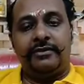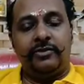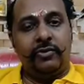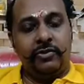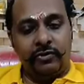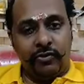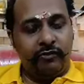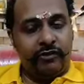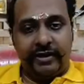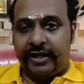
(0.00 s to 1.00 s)
Don't go
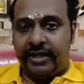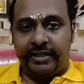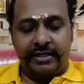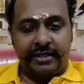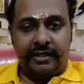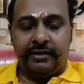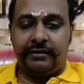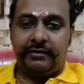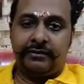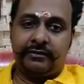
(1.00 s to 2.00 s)
for any other thing
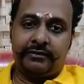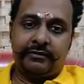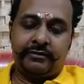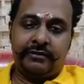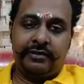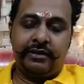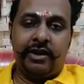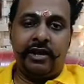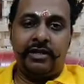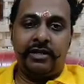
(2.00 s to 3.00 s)
that the
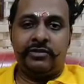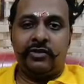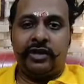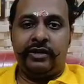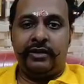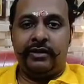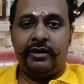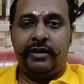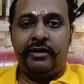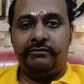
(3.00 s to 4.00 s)
college is located in
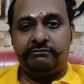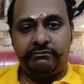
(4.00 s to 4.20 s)
uh,